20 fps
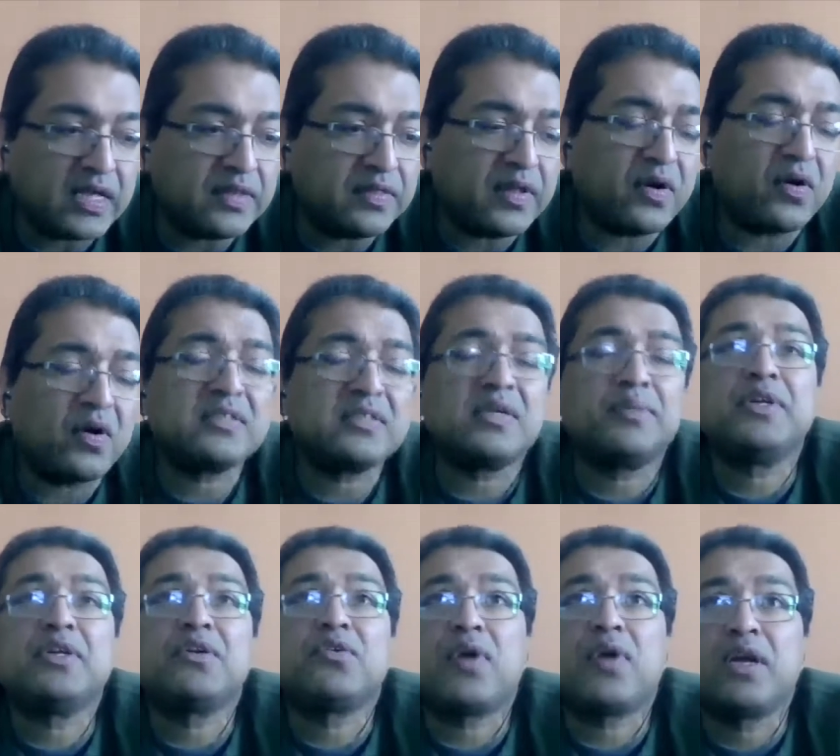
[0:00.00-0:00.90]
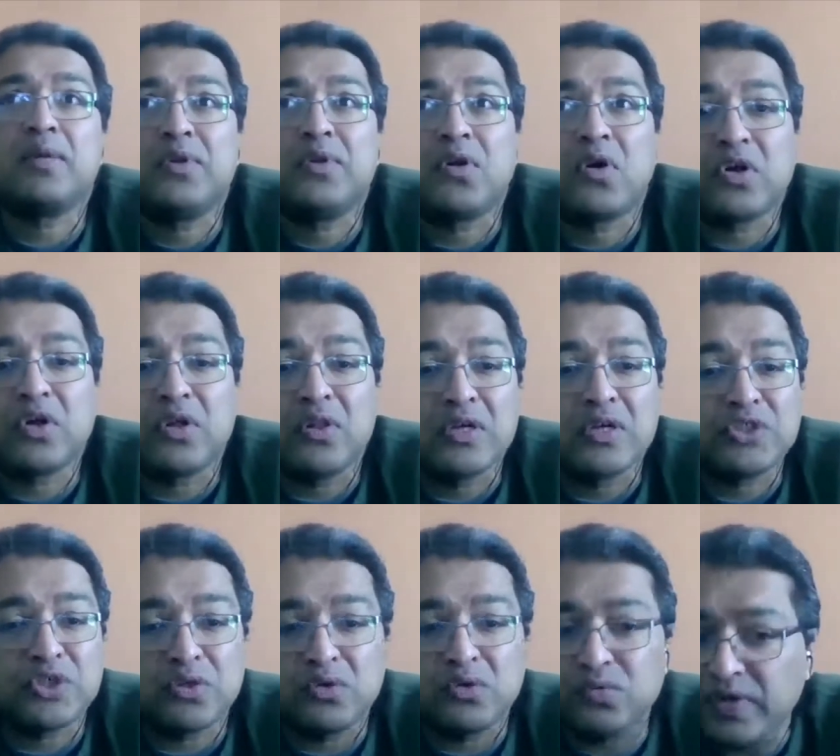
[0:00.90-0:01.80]
And there are some incredible
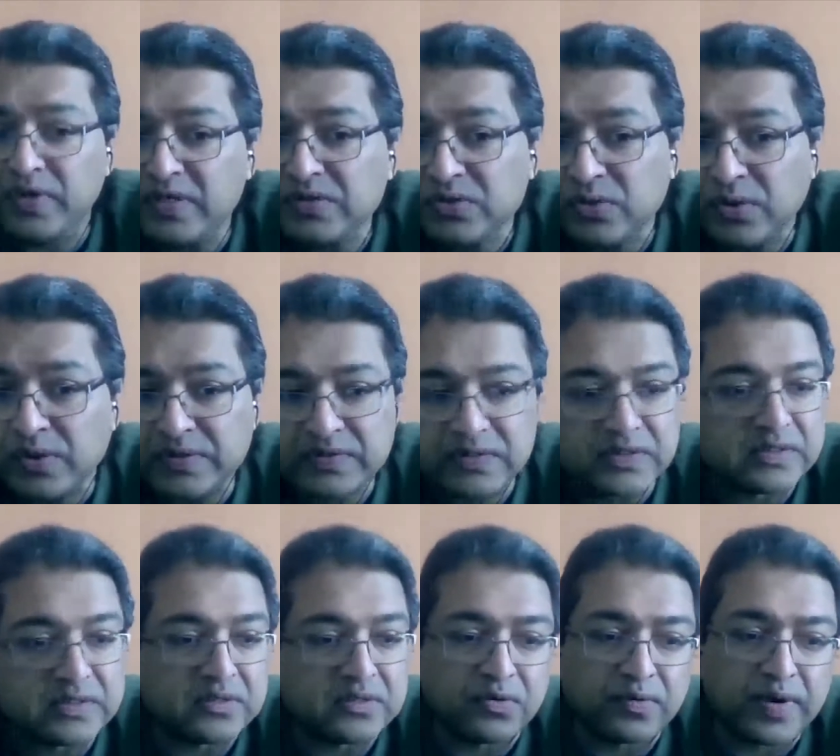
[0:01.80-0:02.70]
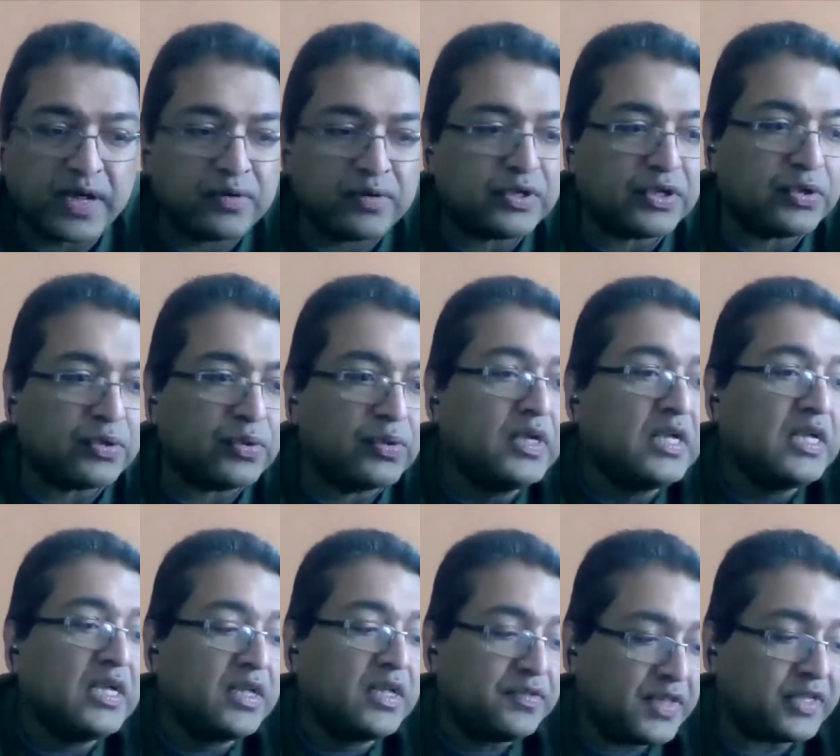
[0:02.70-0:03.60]
archaeological resources around you
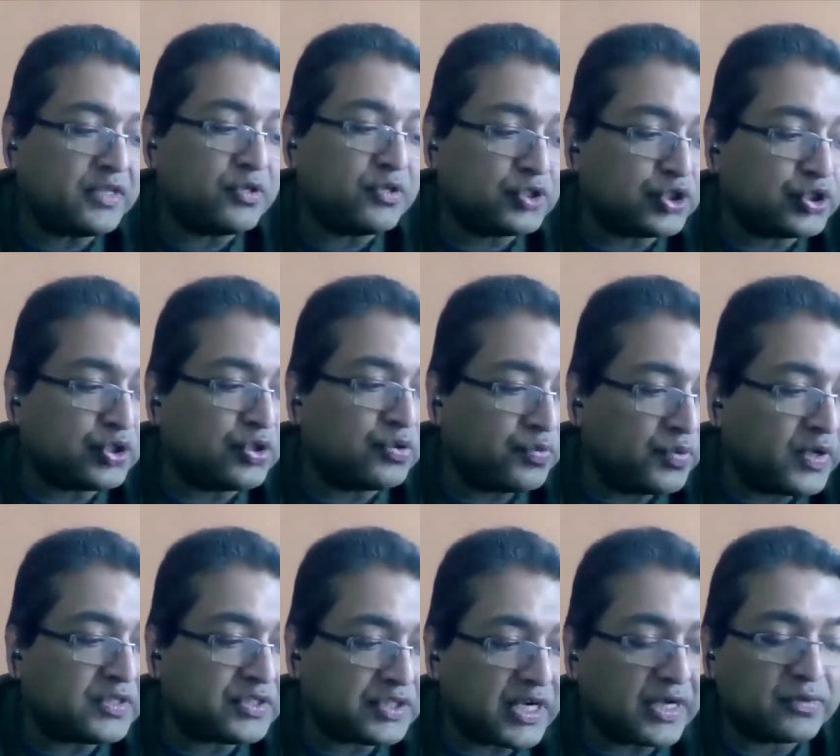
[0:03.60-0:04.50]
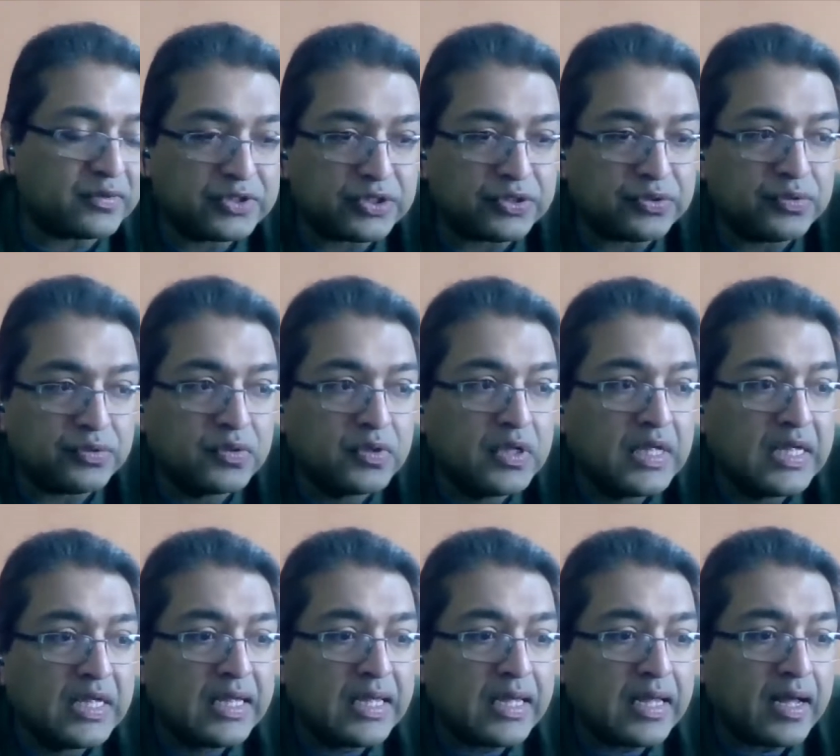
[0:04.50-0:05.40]
that you should reach out to.
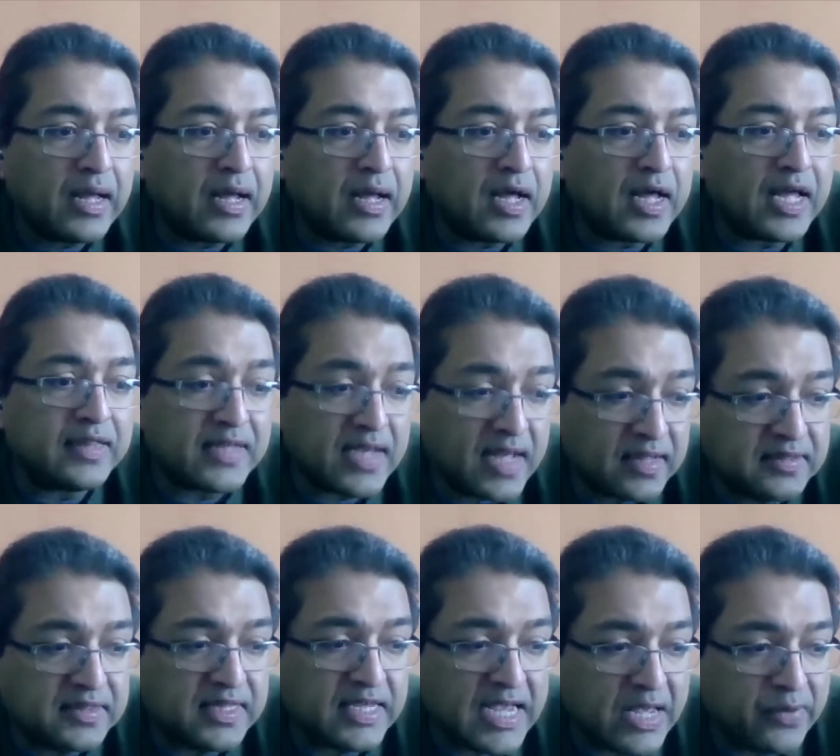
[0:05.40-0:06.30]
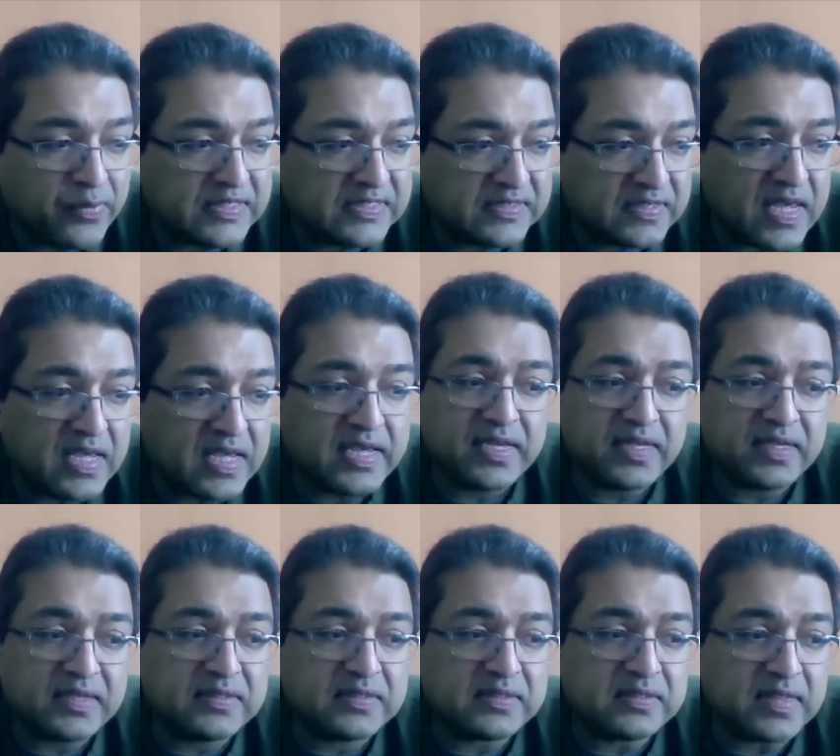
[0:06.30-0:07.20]
Uh, and the other thing I would say
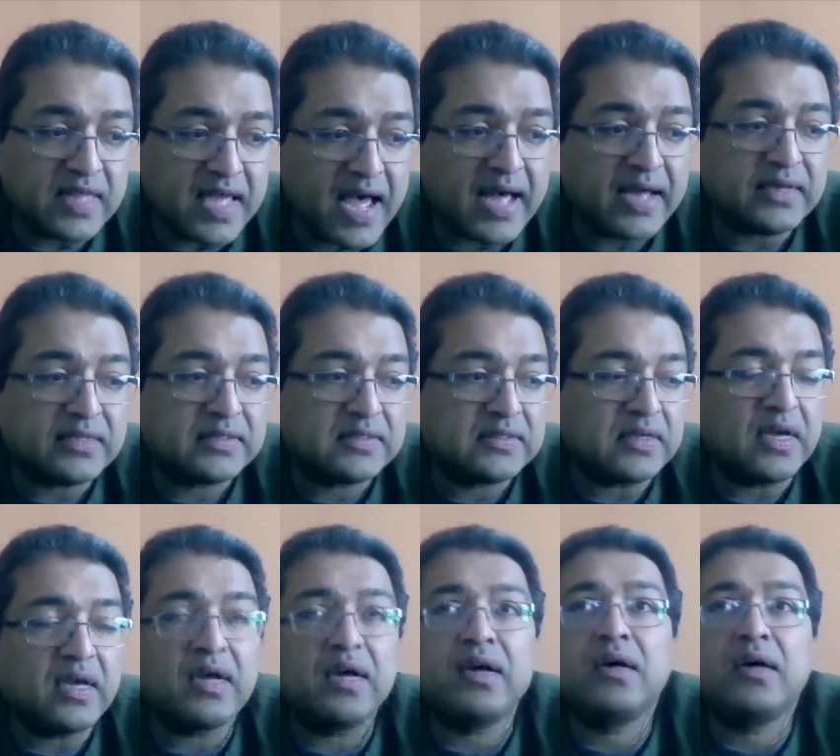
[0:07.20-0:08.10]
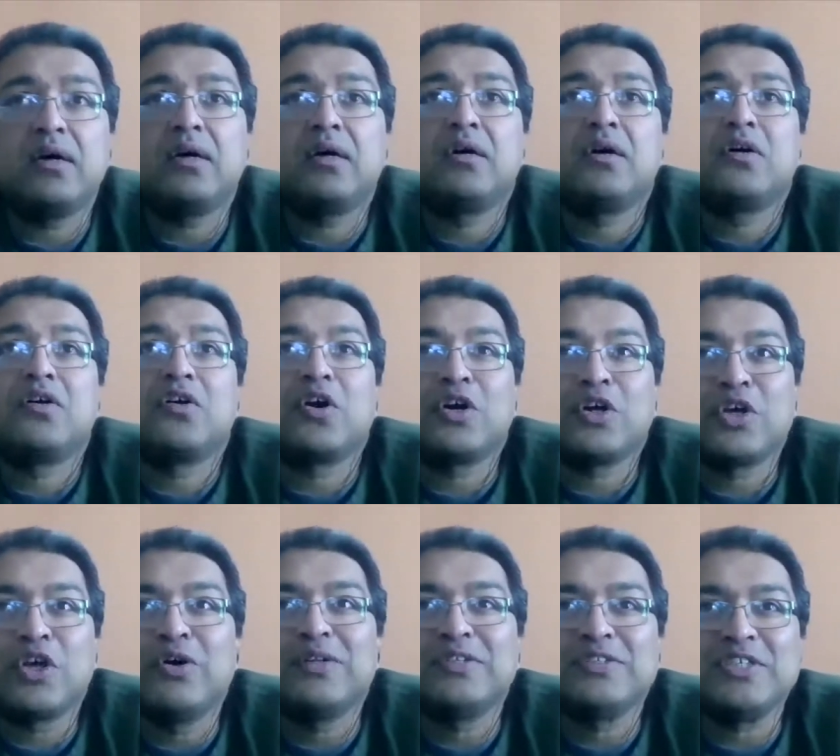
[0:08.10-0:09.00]
is that uh,
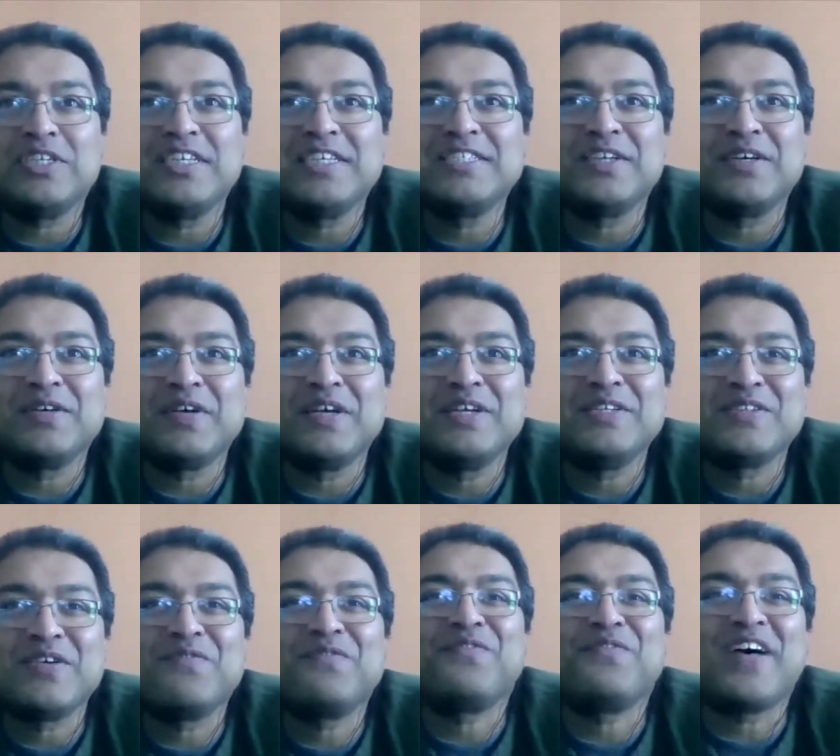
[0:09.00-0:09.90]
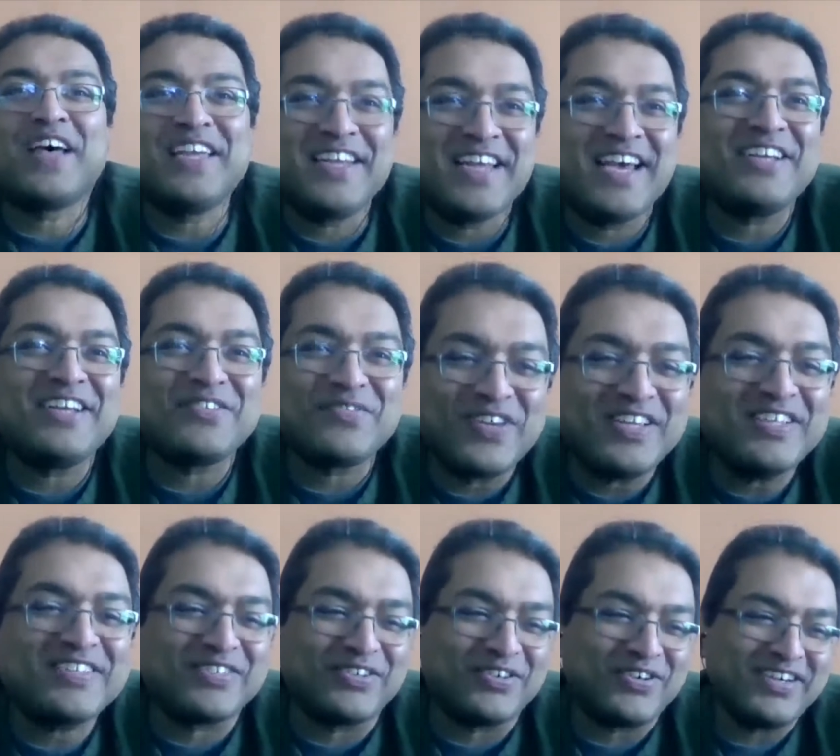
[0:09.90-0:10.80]
archaeology is a is a finite
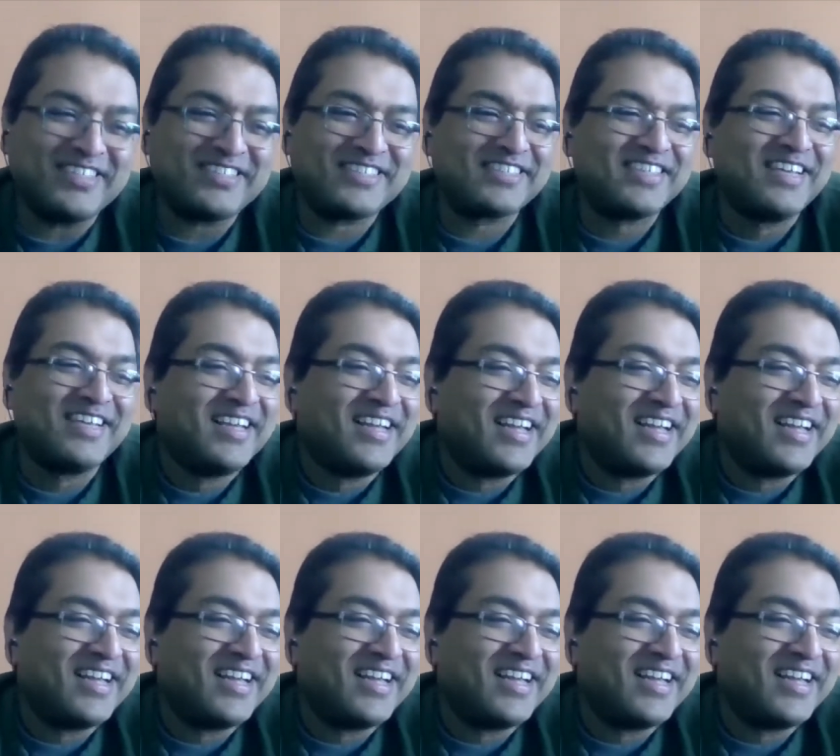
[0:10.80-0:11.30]
resource.